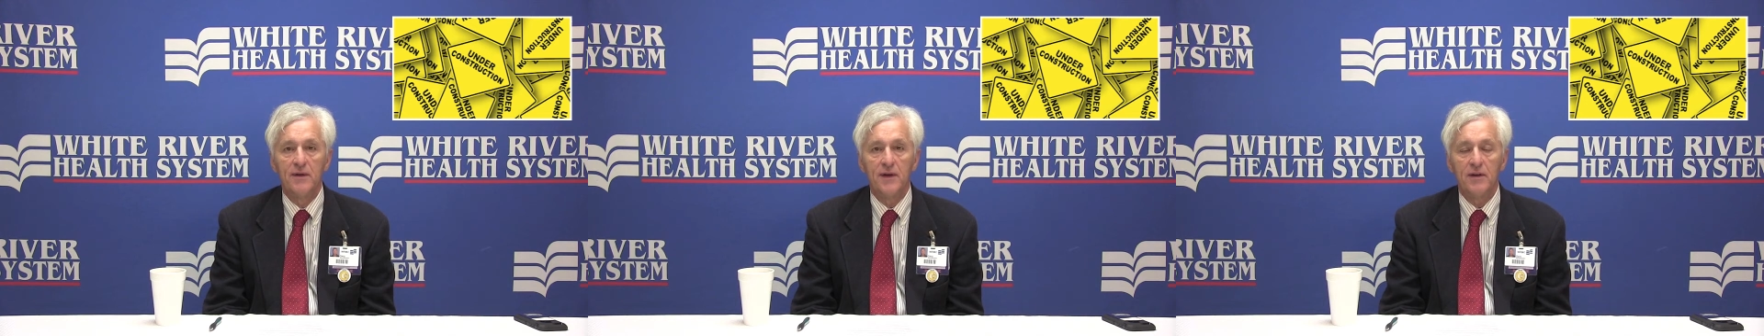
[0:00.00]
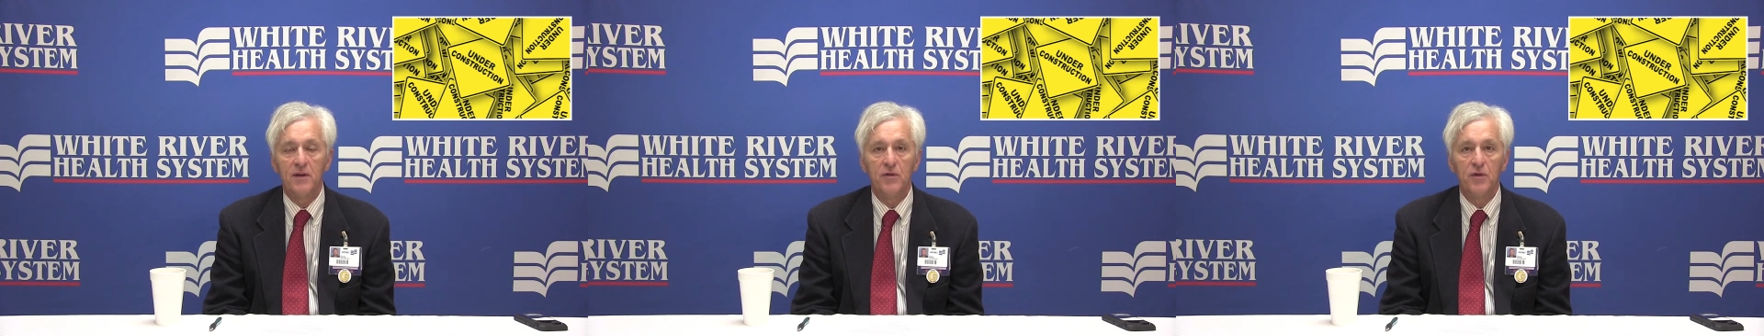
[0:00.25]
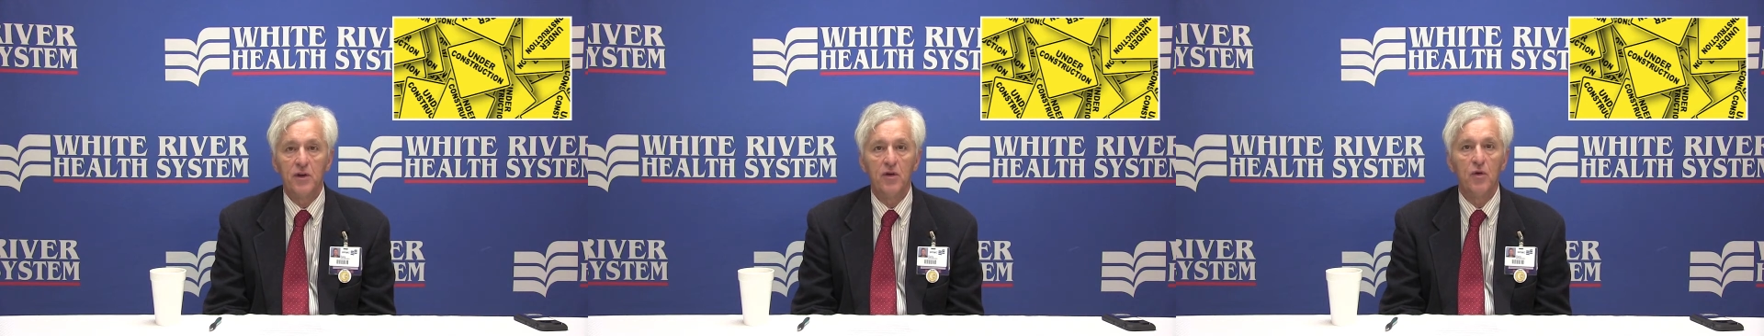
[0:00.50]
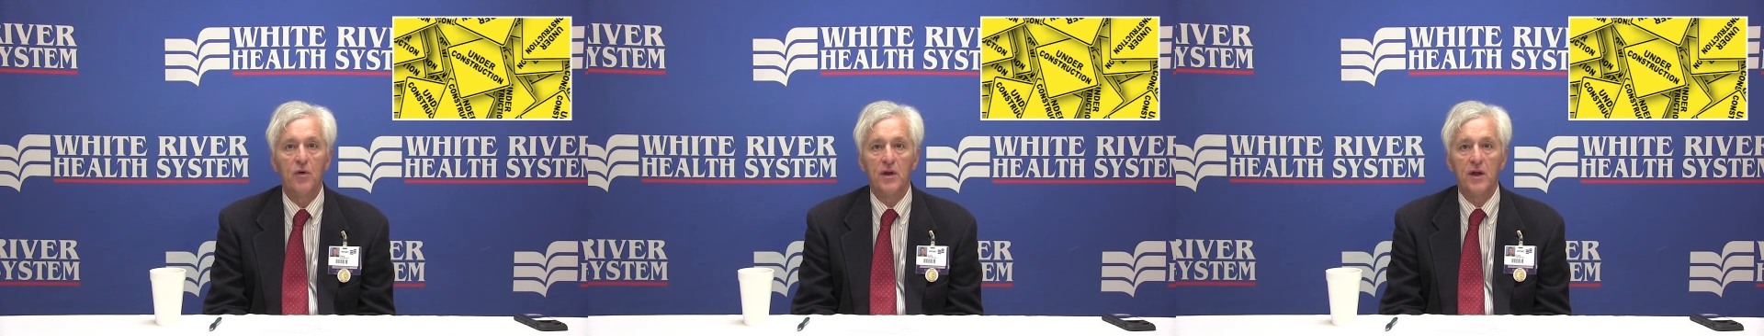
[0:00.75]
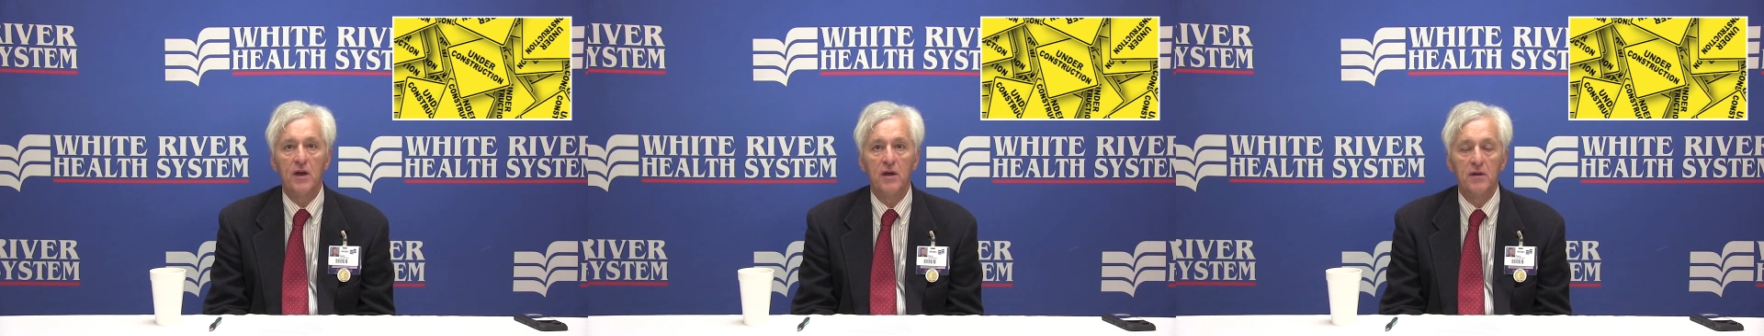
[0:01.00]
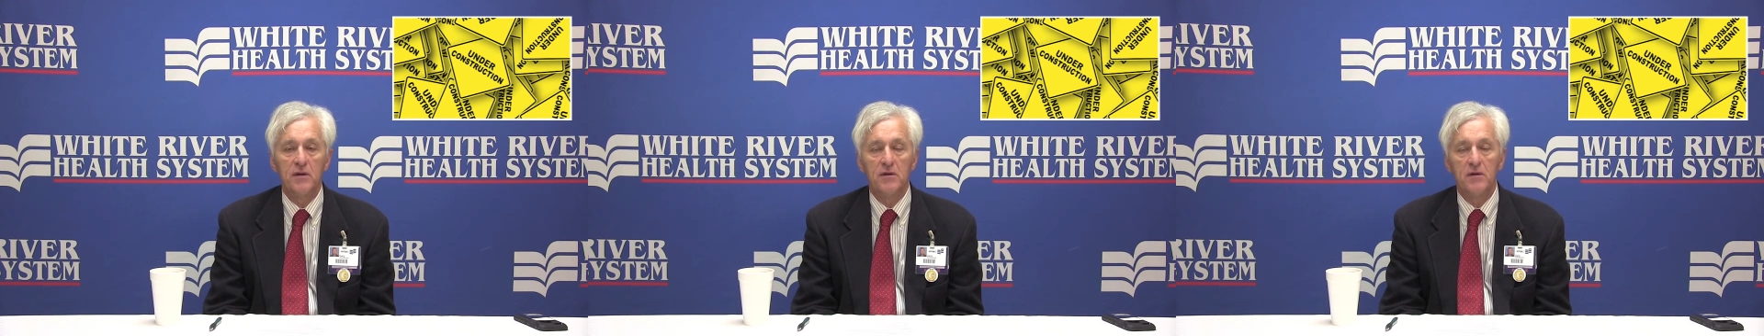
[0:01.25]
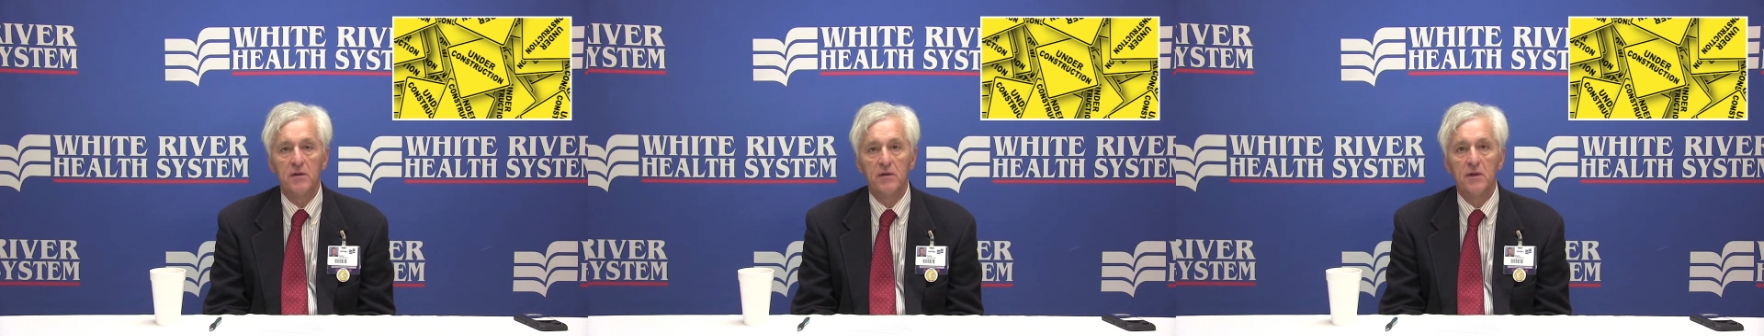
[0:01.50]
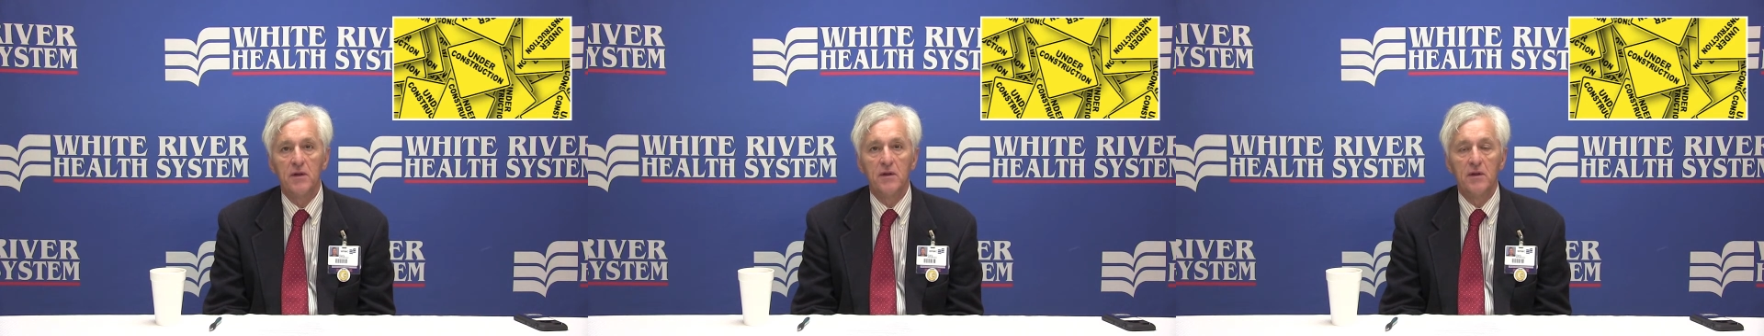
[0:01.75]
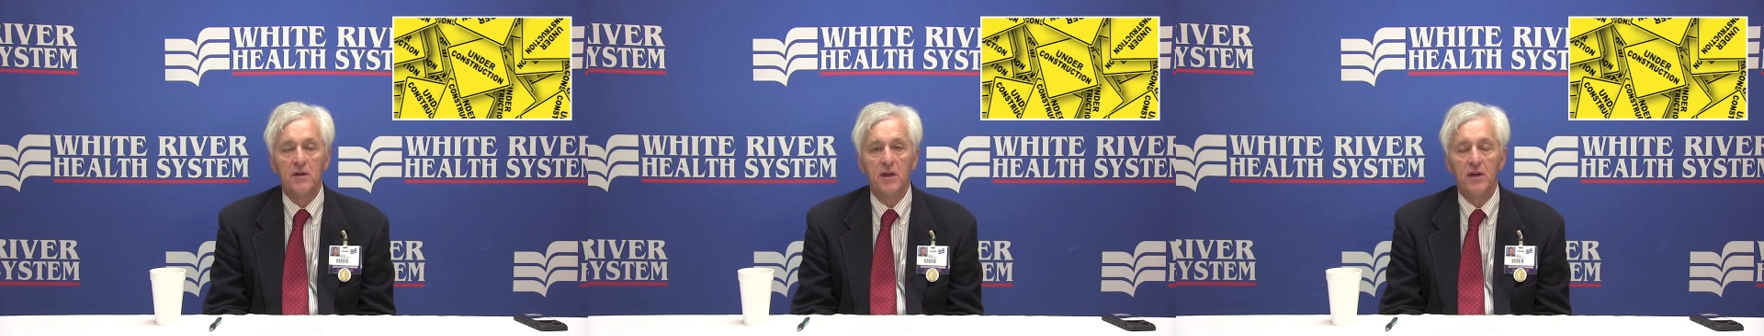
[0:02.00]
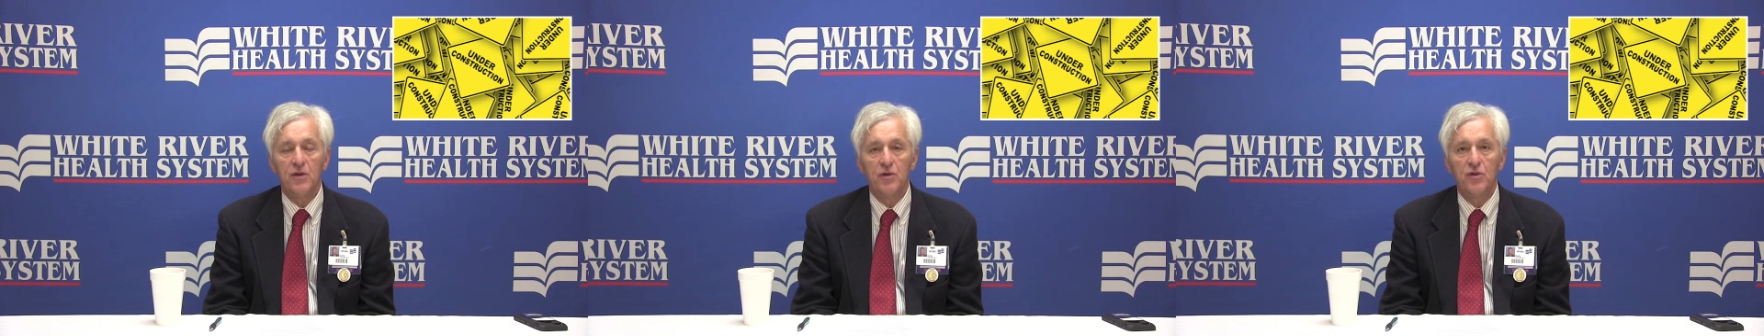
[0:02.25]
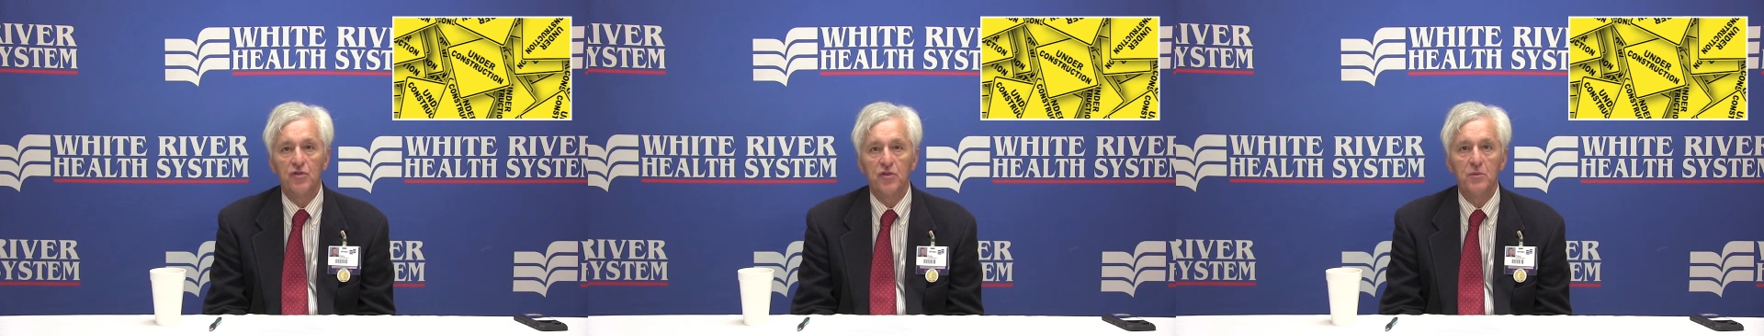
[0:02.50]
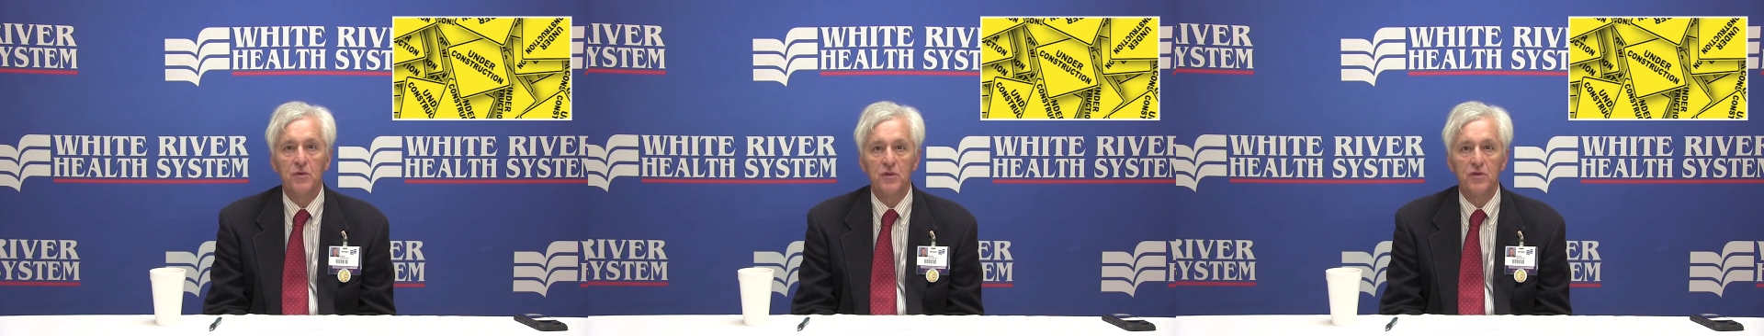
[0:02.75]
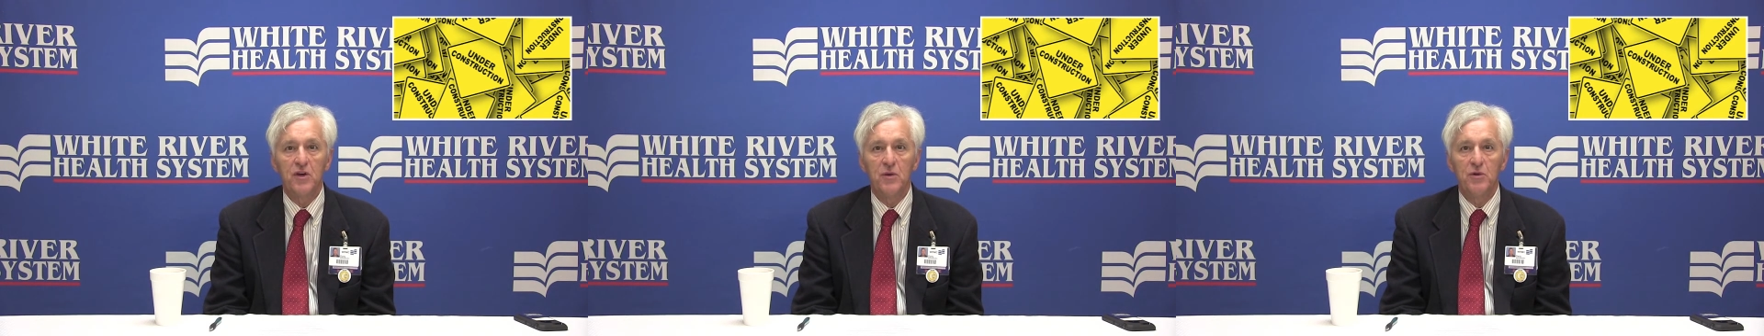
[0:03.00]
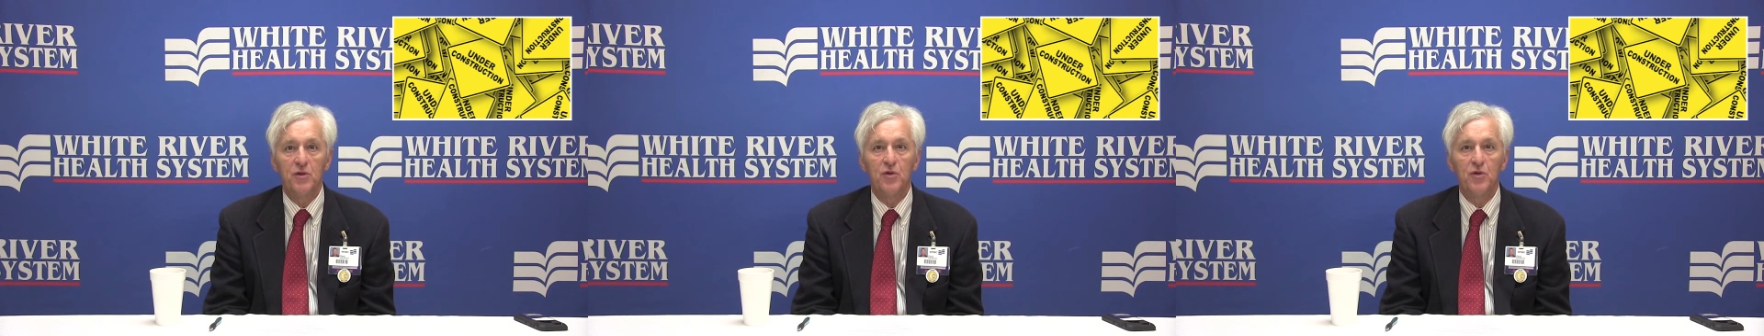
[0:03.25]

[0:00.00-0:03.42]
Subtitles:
activity going on, and thank goodness some of it's coming